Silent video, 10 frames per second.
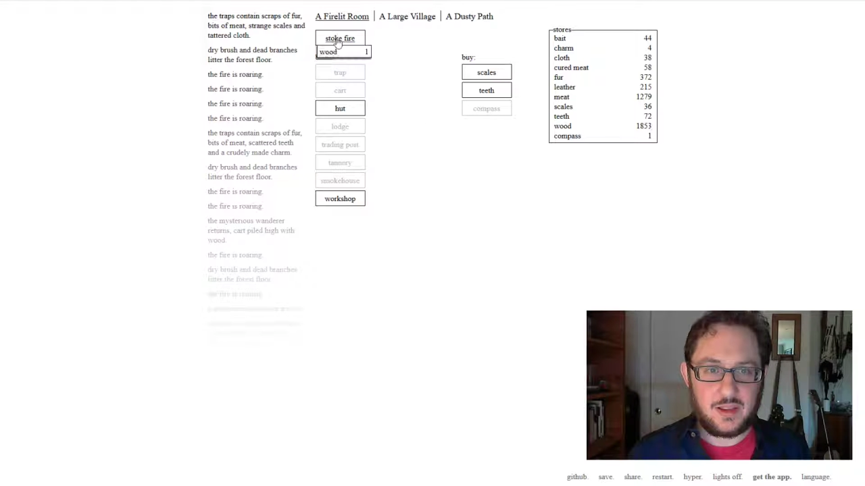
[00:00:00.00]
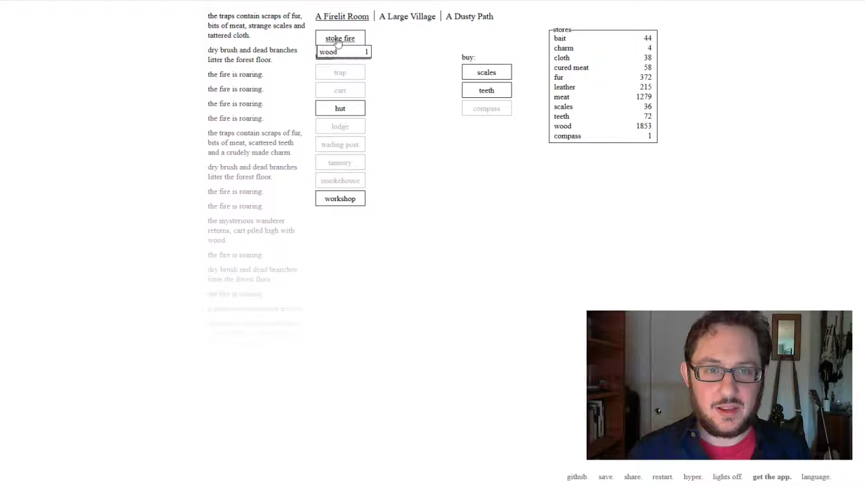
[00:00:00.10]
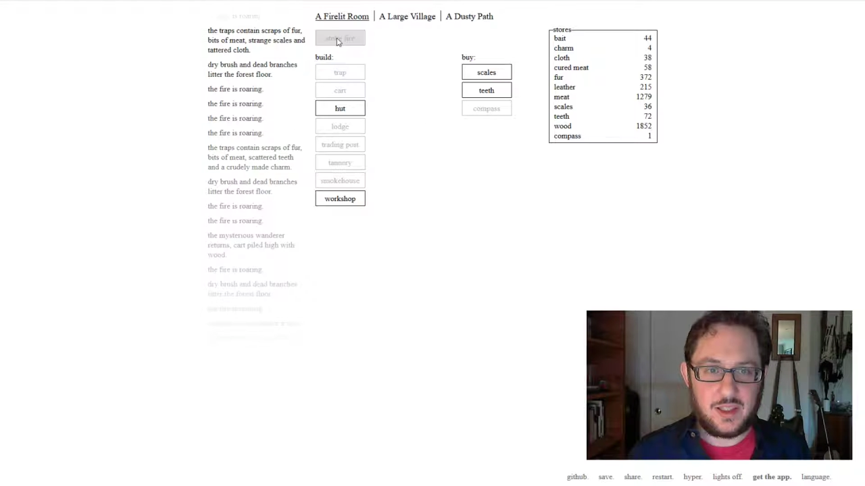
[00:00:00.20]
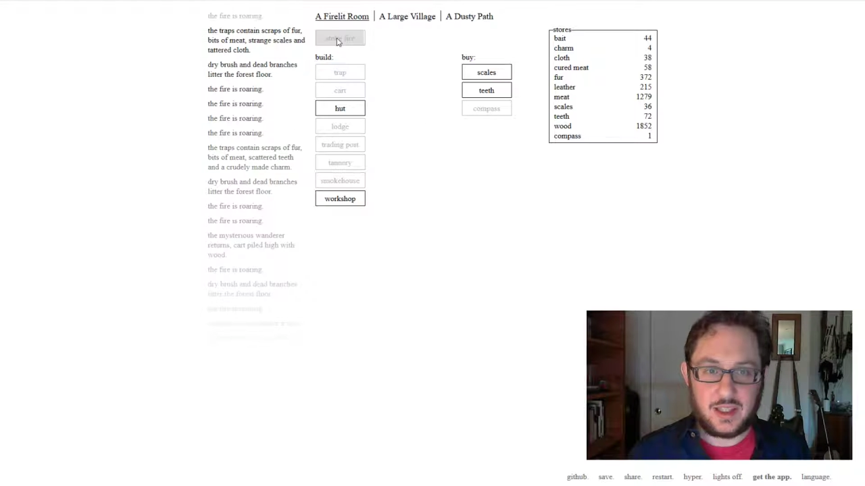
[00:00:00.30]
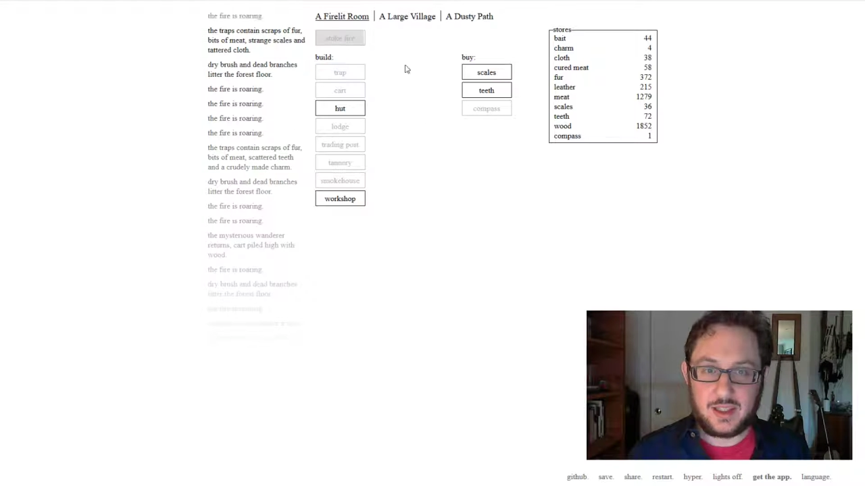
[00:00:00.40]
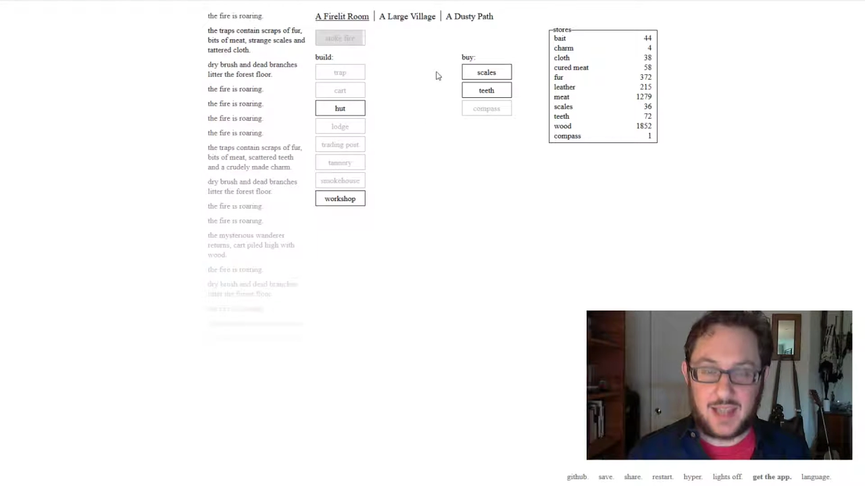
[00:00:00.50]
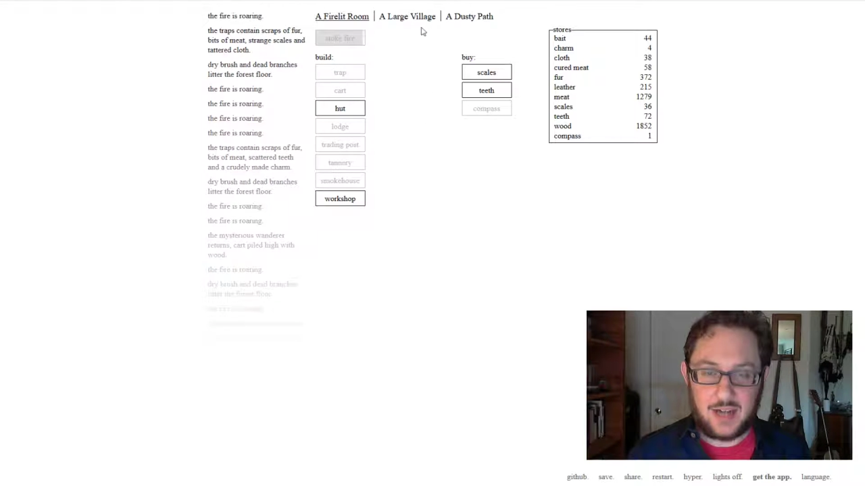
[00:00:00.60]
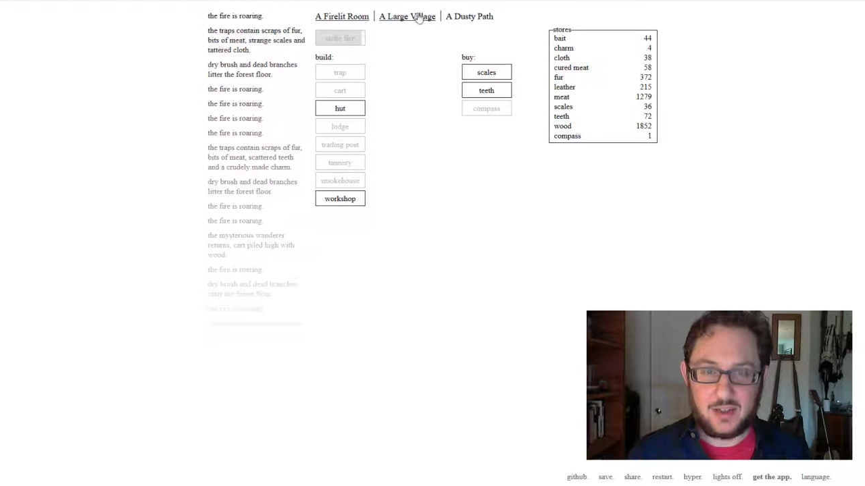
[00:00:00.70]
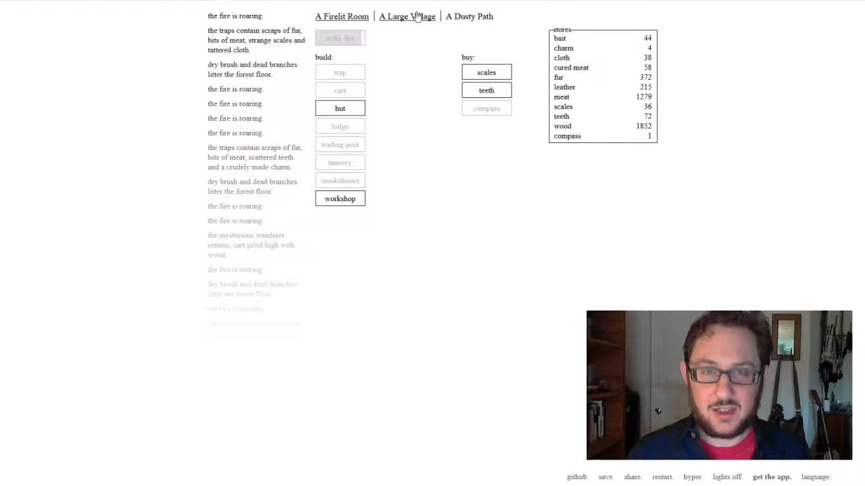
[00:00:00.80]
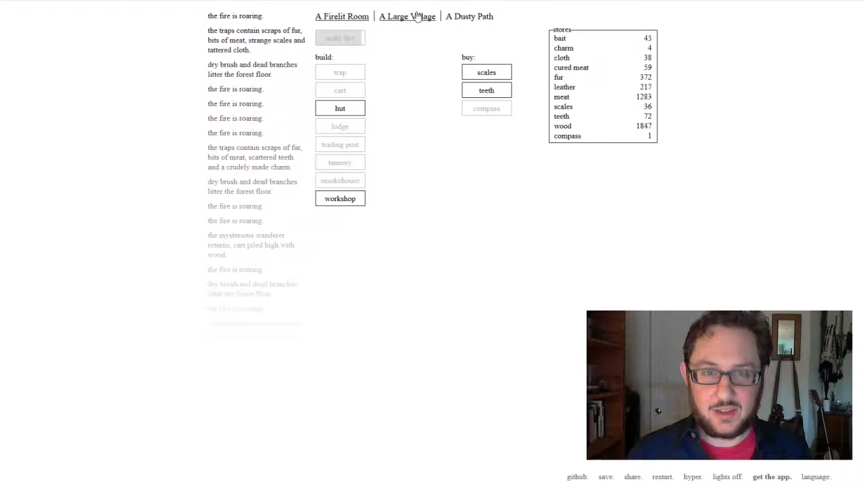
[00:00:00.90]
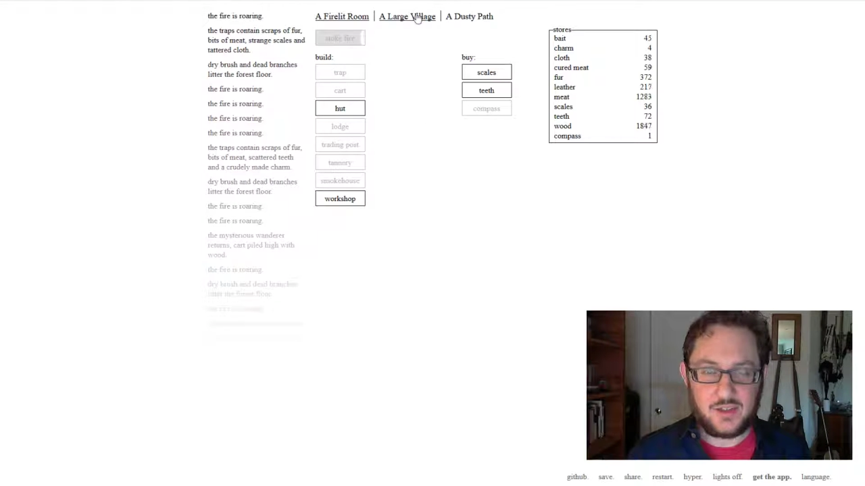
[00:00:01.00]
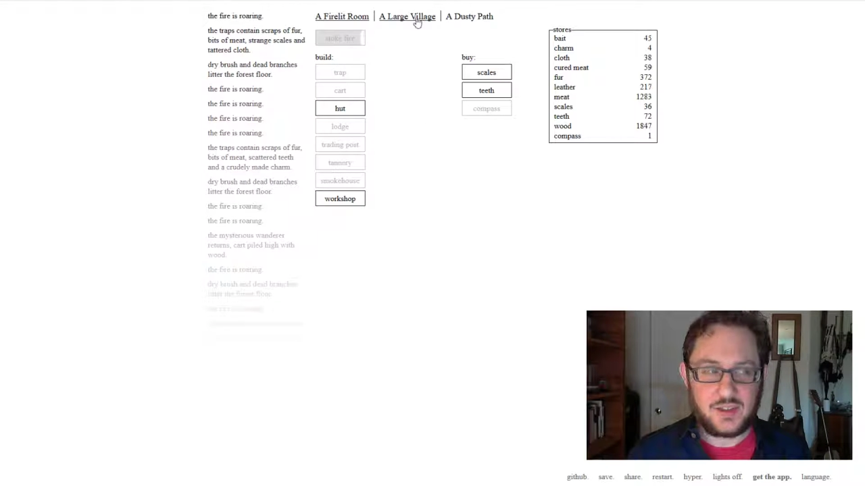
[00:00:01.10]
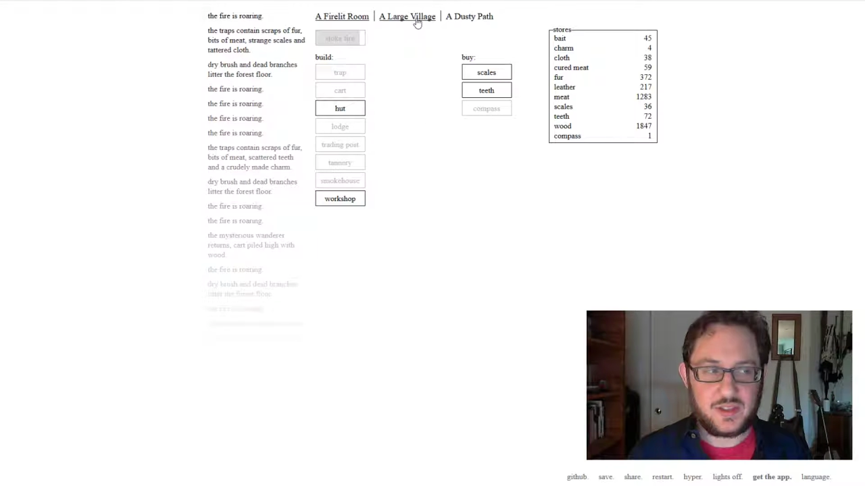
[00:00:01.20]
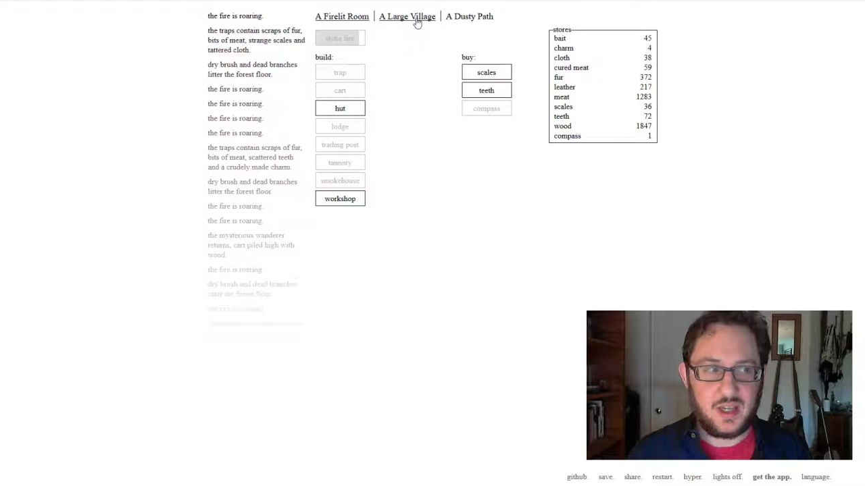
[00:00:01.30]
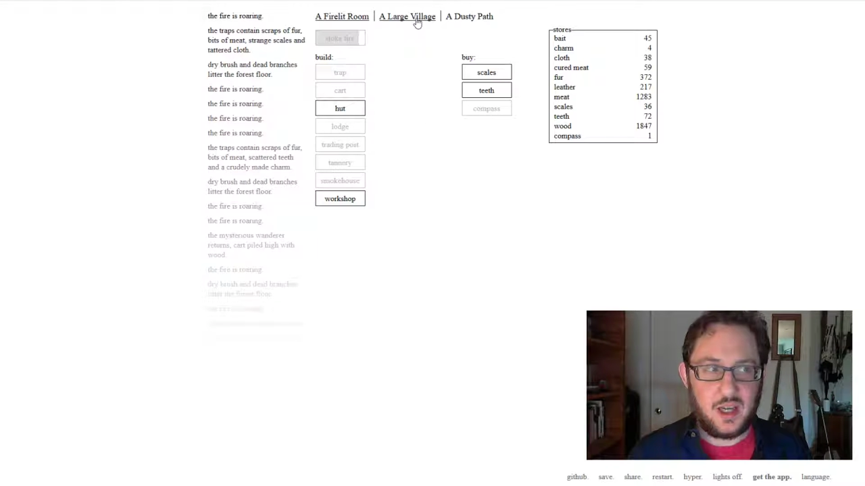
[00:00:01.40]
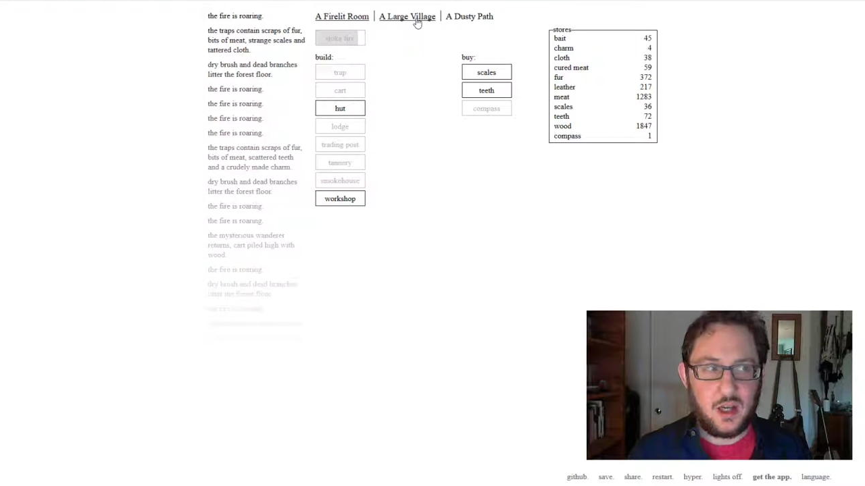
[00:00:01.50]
the characters